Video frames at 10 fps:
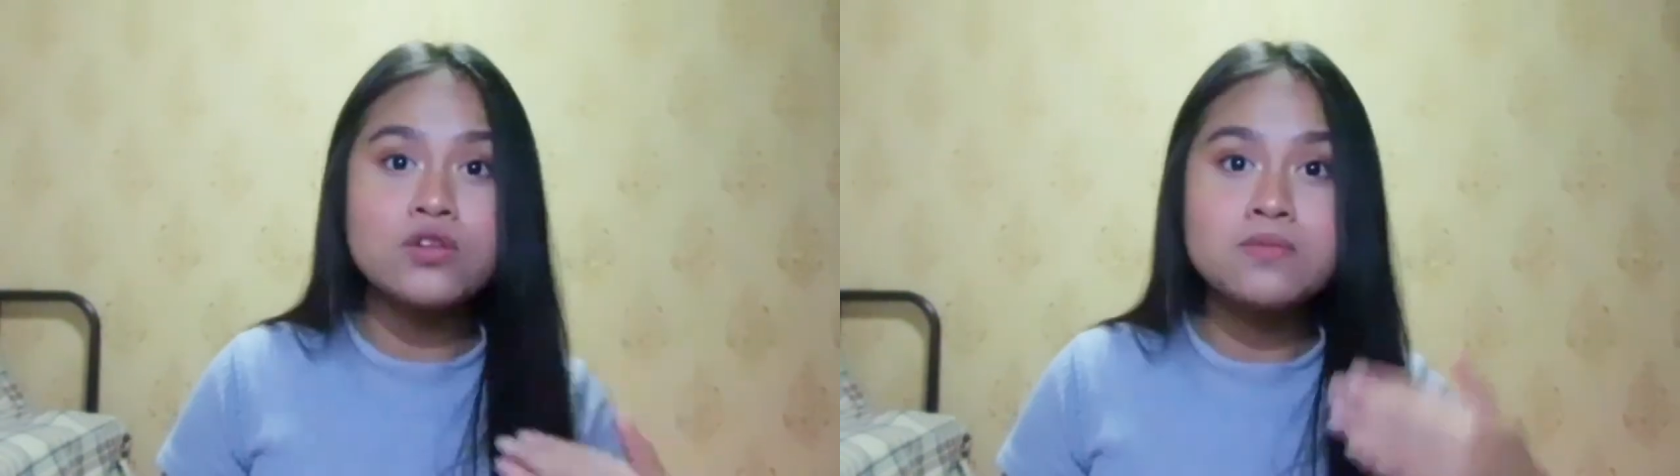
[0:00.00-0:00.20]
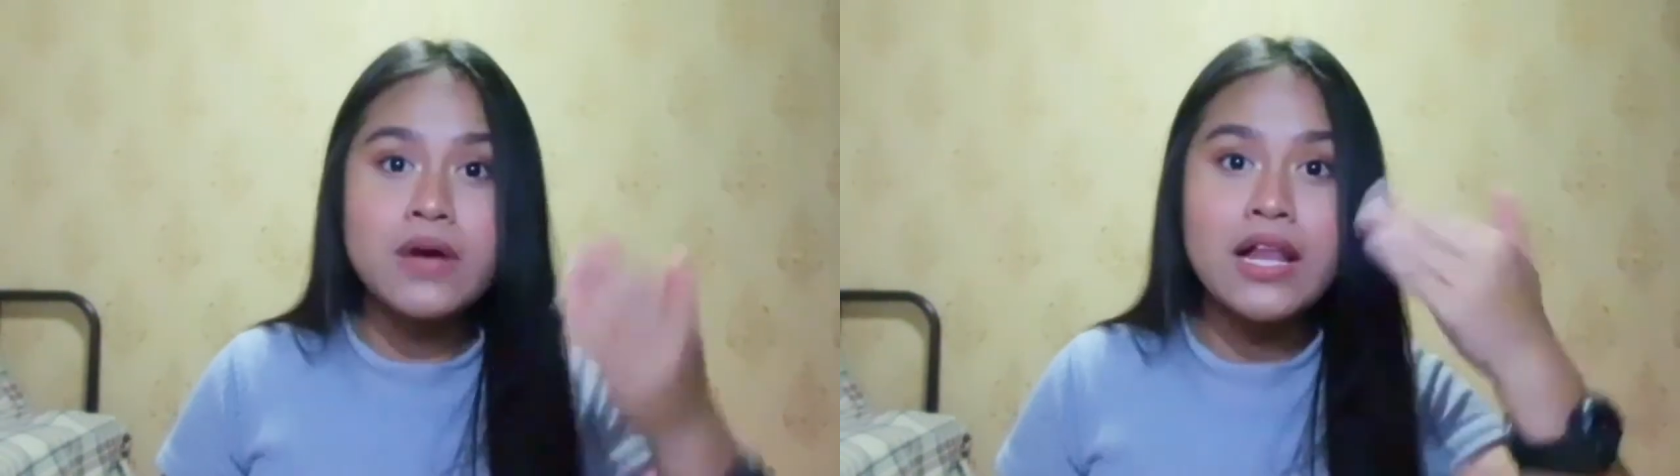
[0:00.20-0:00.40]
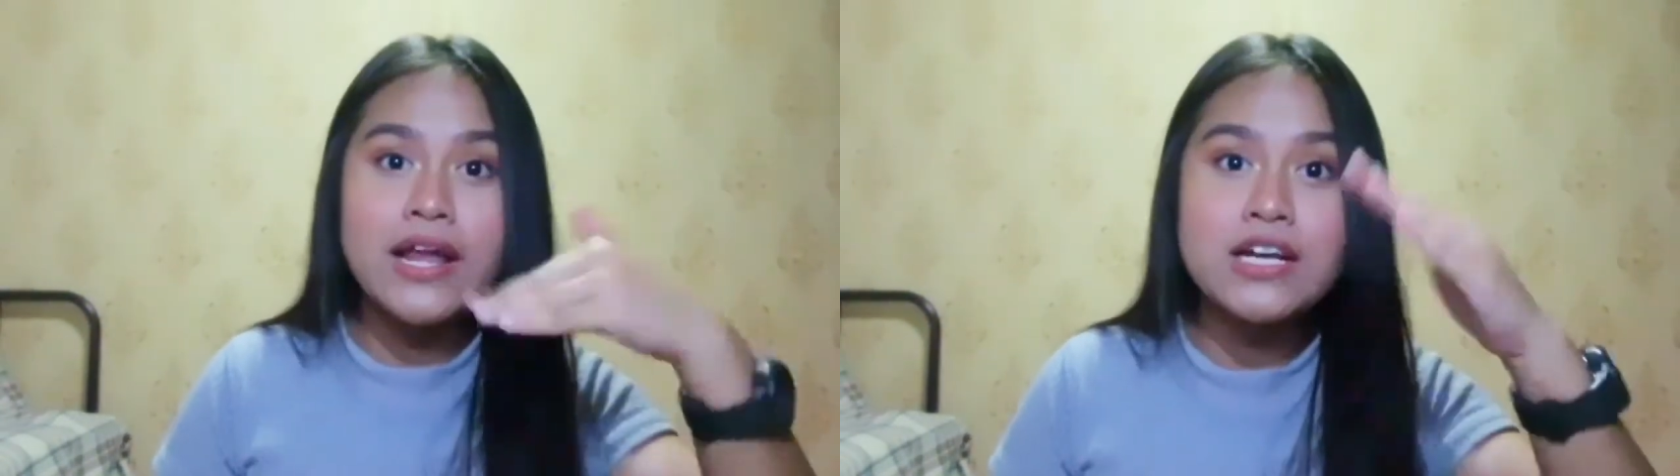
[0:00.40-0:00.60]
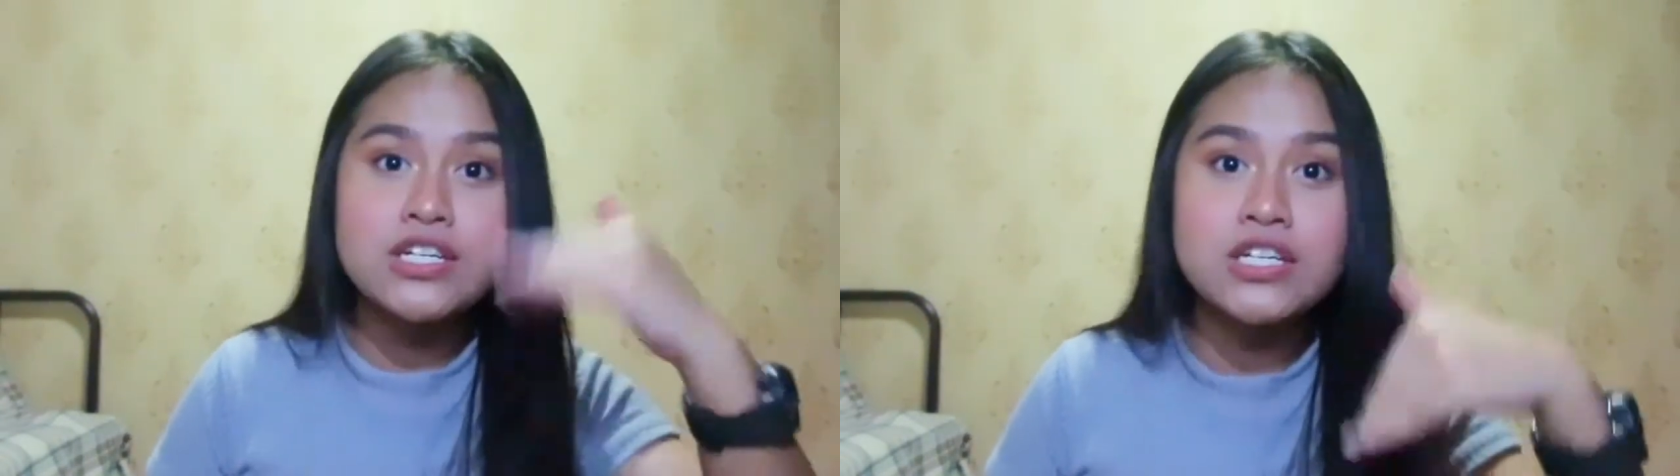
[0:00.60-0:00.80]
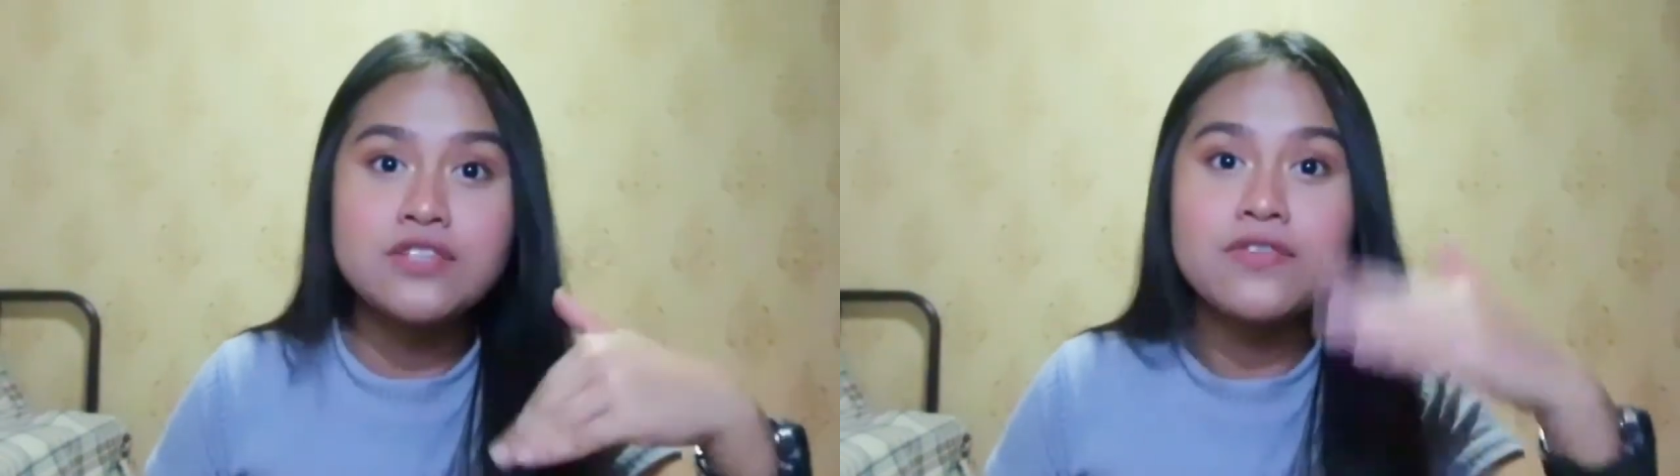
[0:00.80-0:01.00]
Puts my
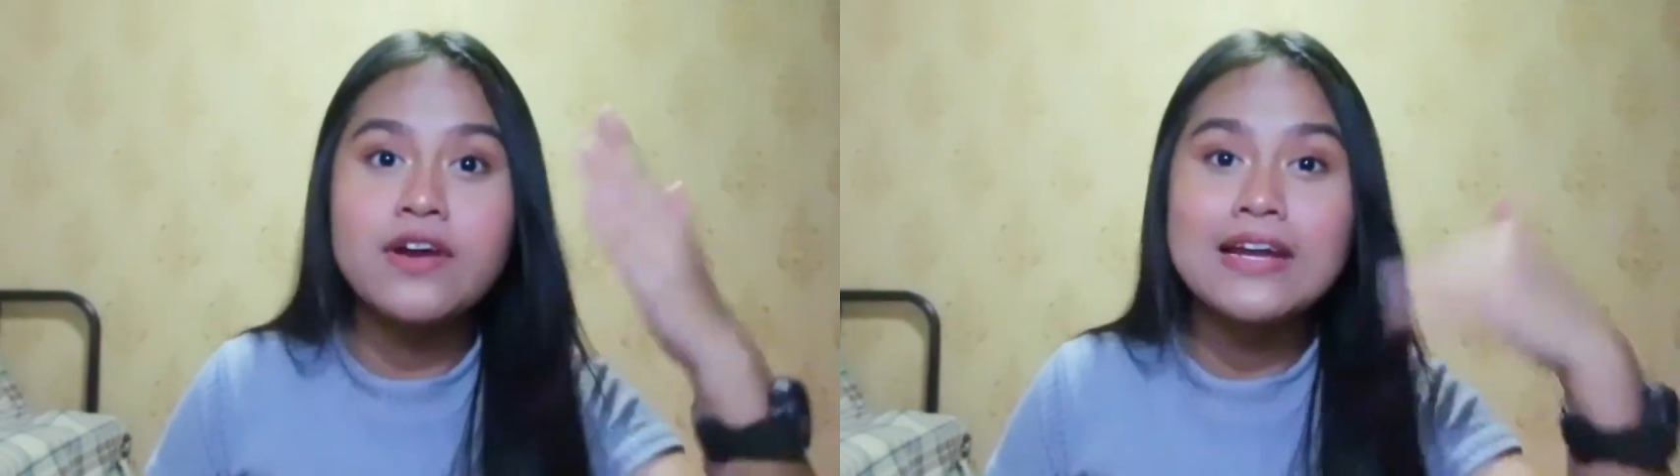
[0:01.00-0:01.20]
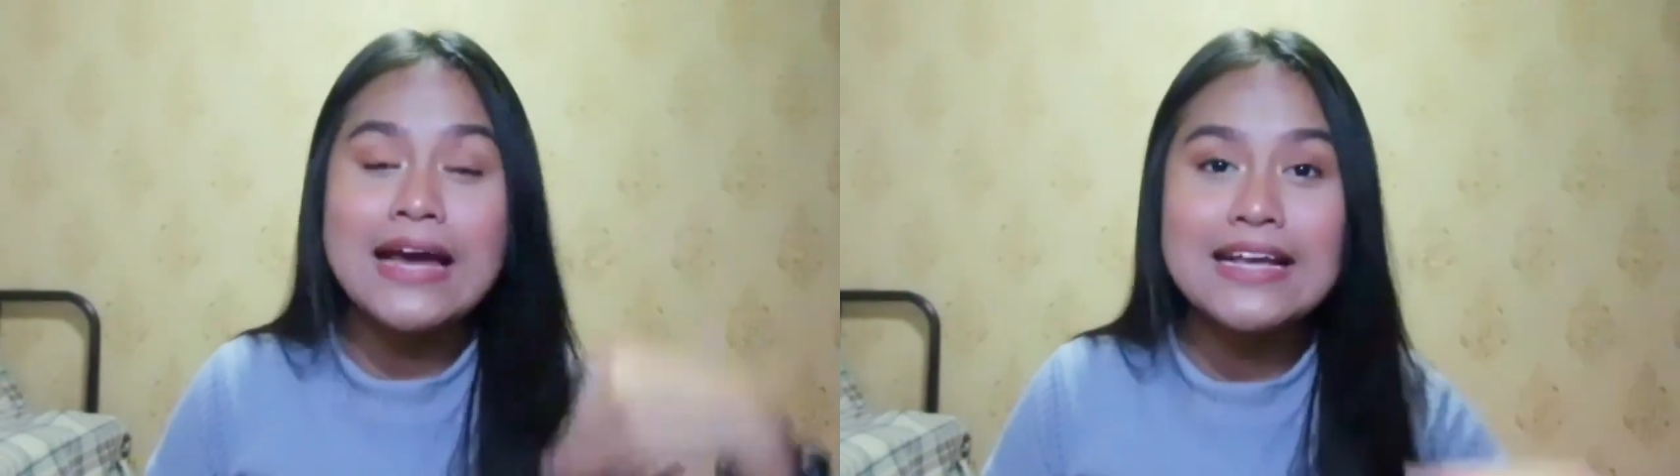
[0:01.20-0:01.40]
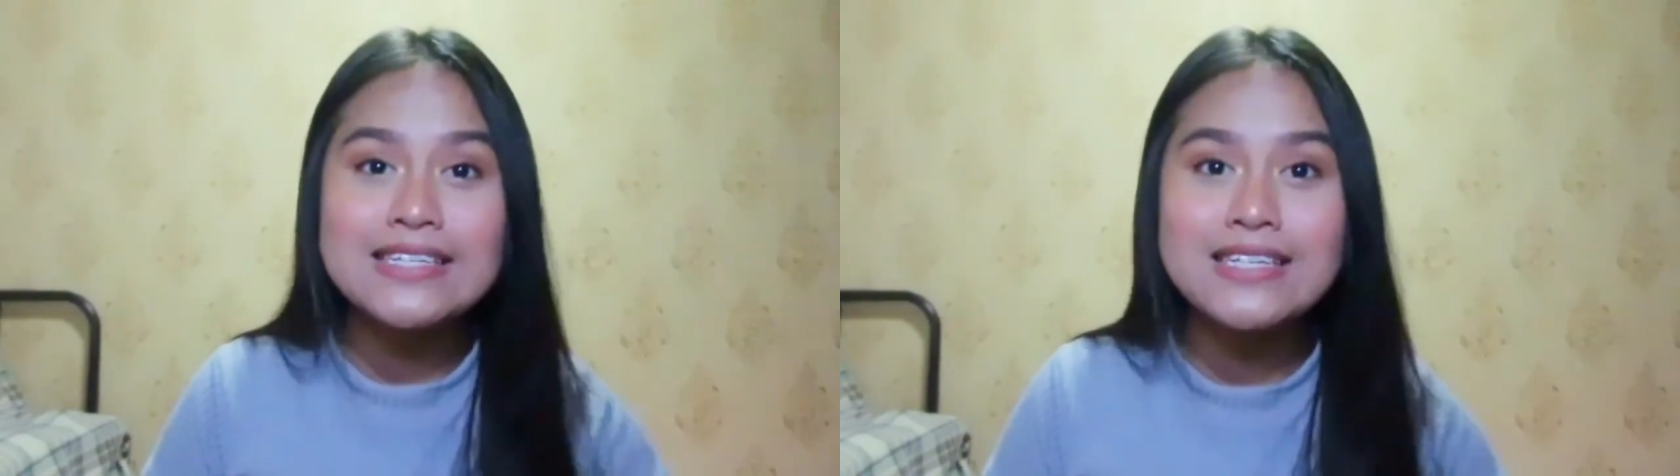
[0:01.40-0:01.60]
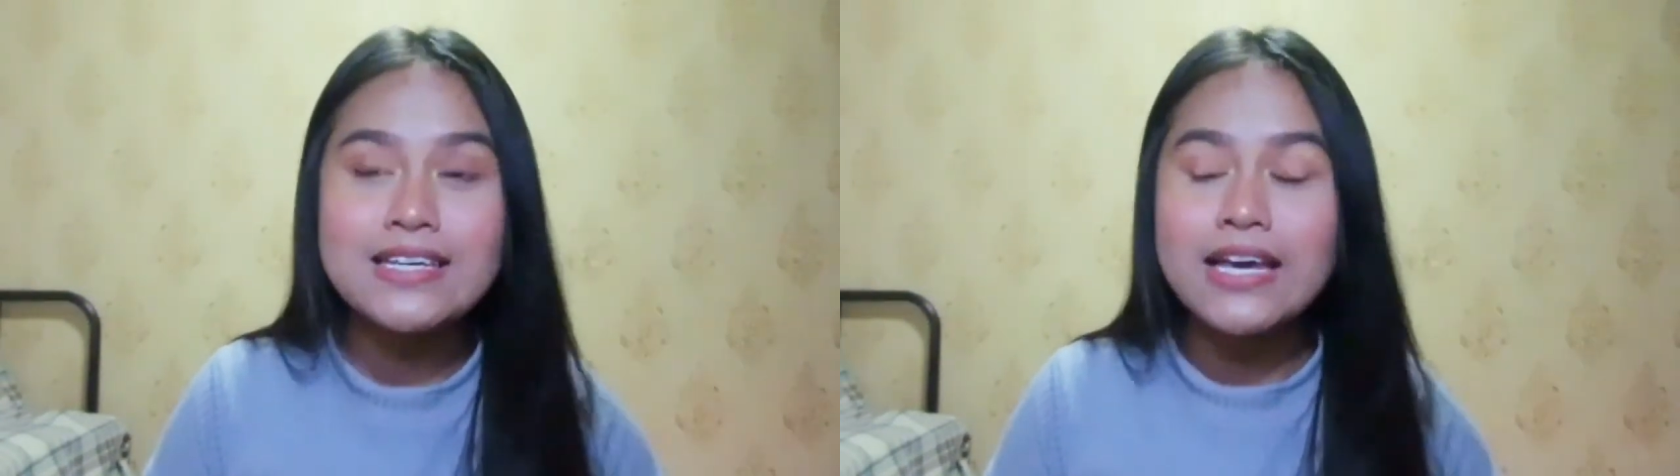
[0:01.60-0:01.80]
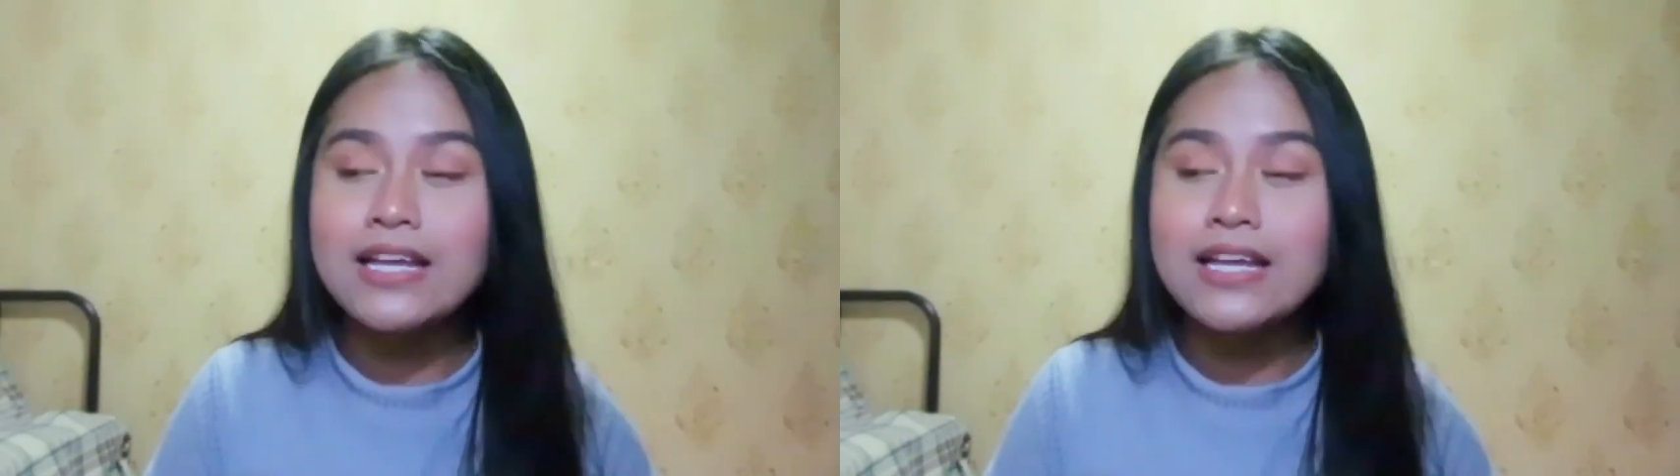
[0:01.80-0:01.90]
lashes very nicely